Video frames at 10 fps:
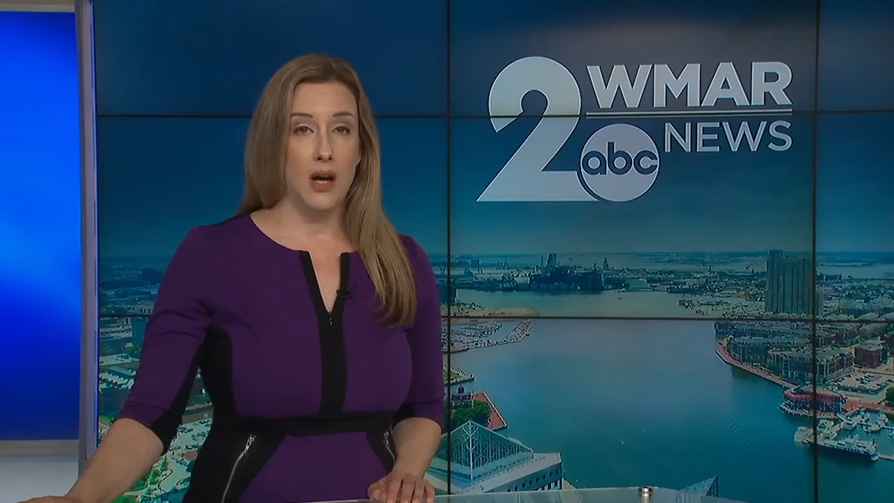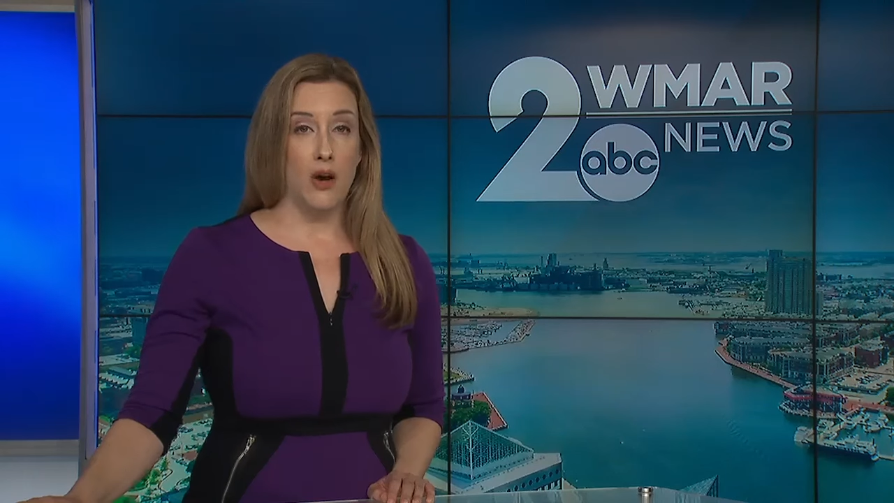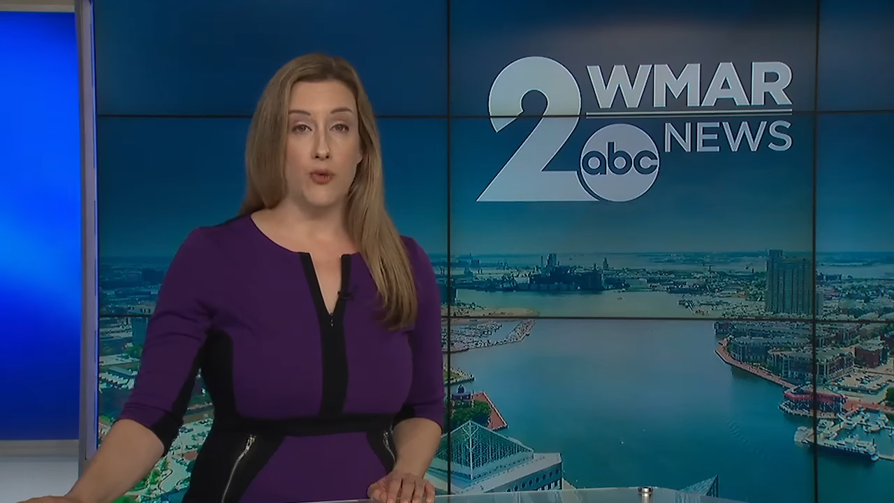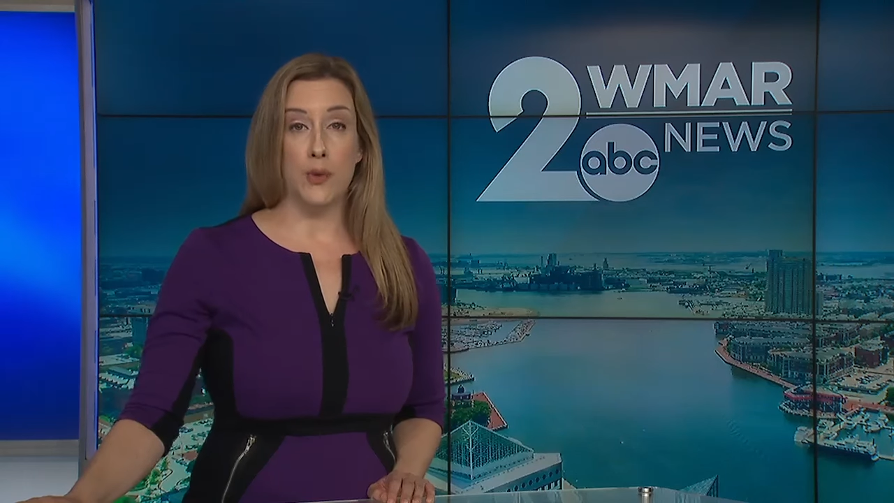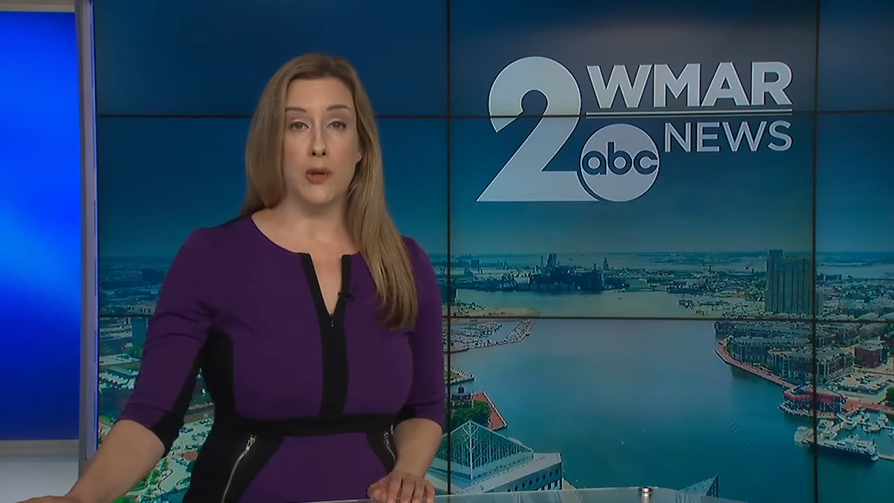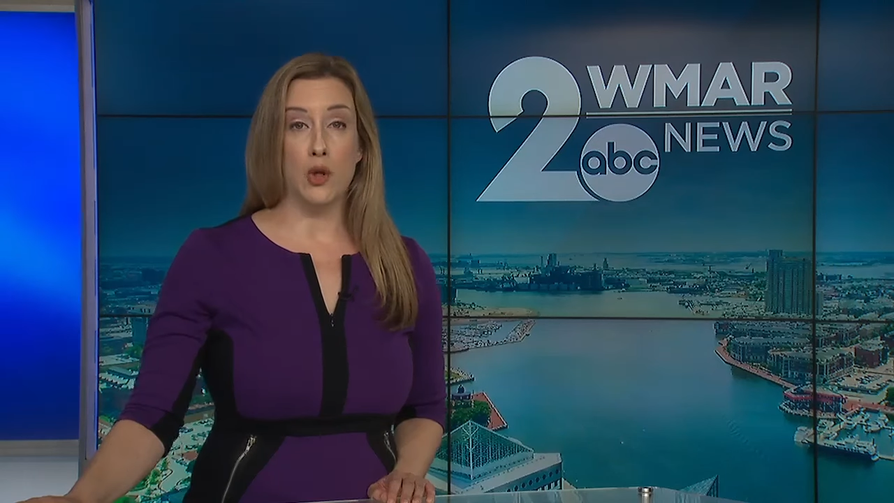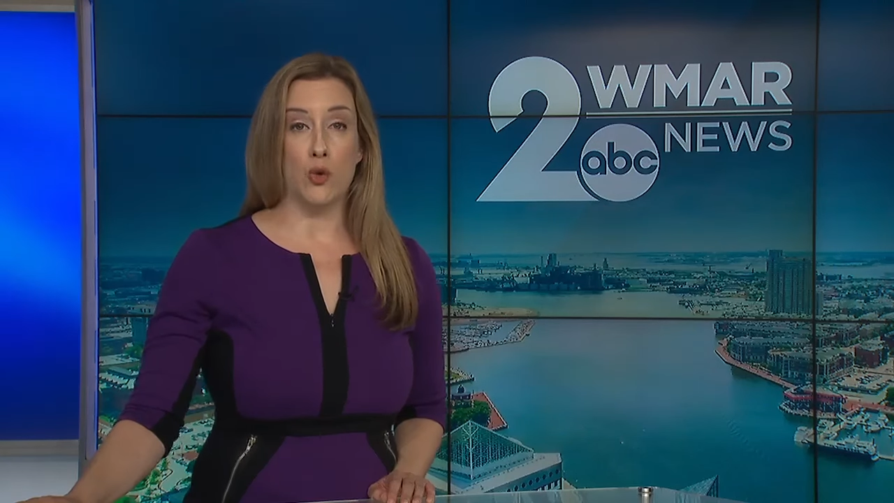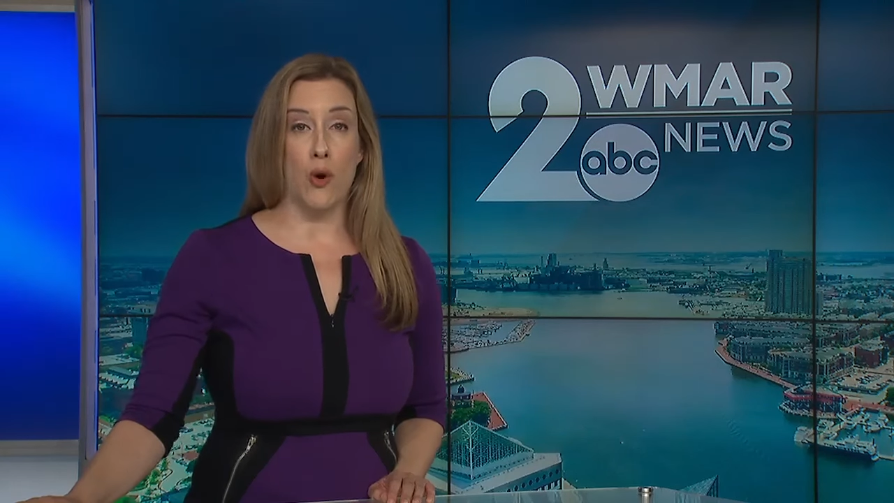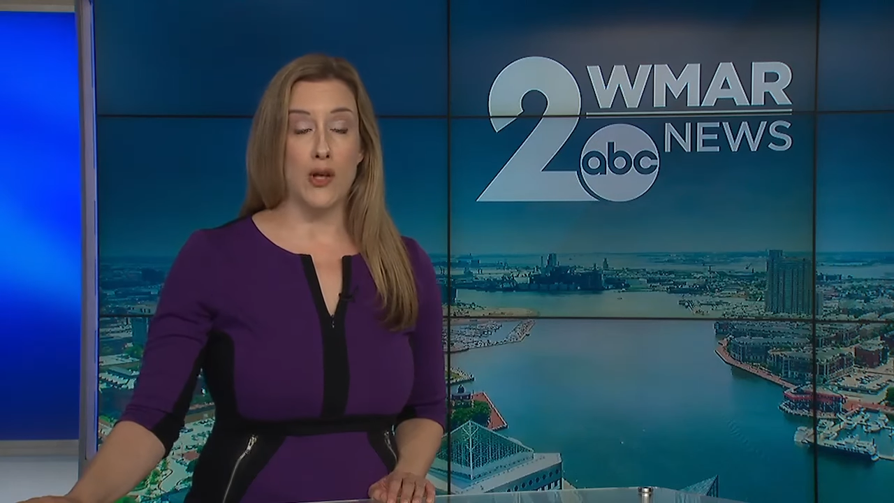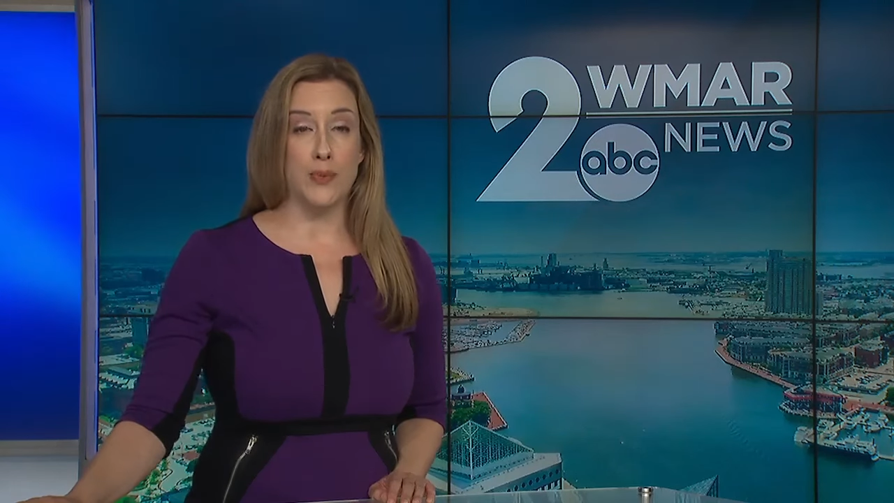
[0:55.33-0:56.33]
A former
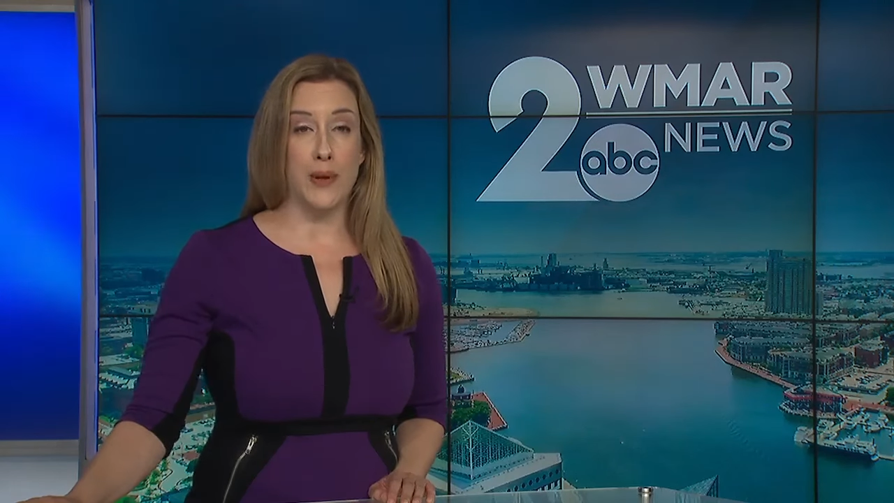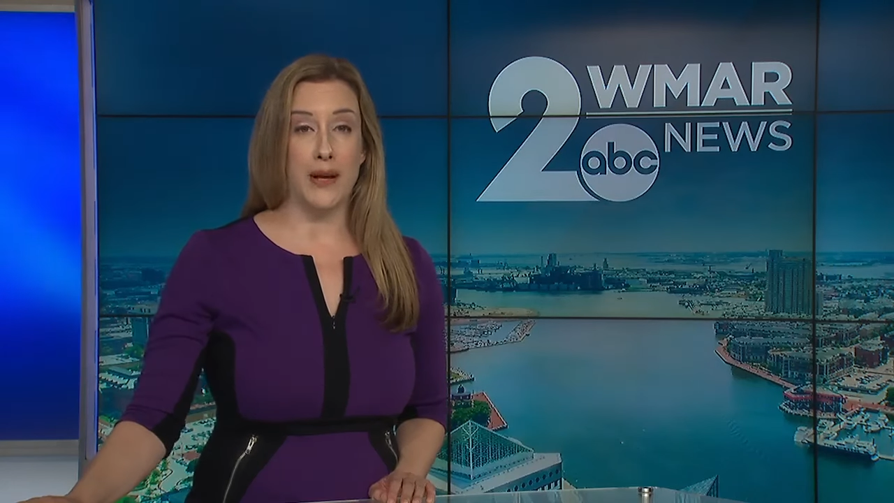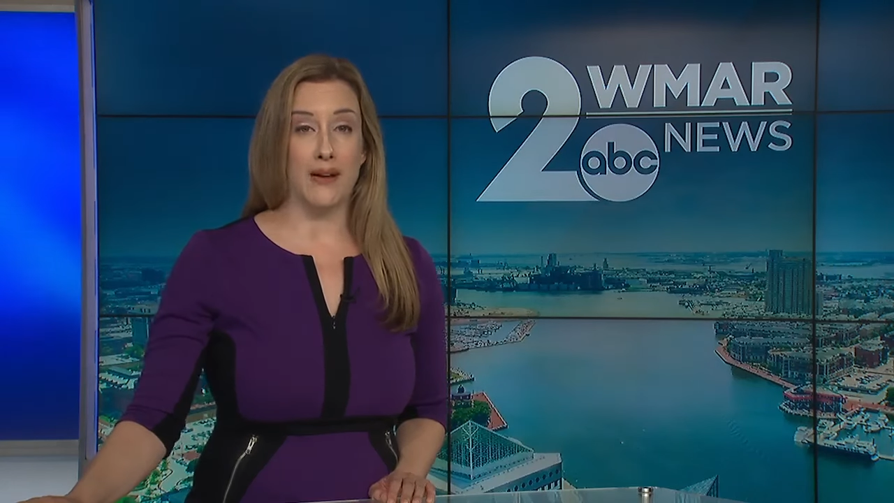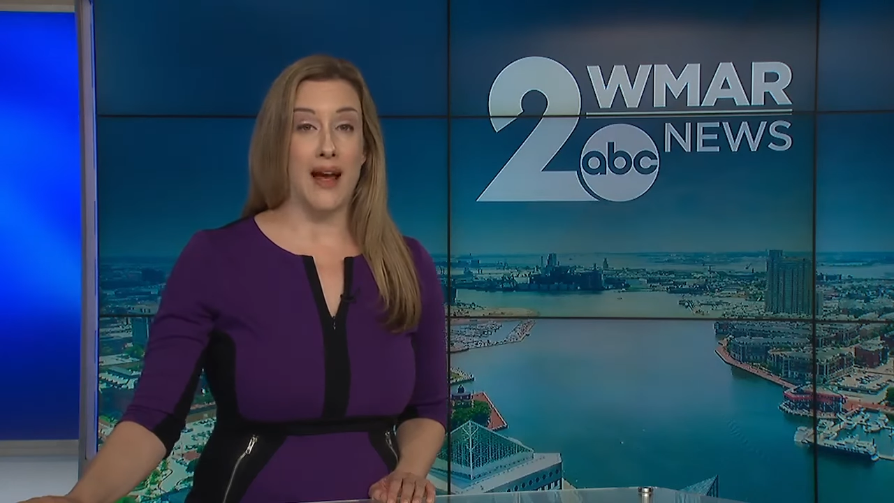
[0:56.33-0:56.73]
lacrosse player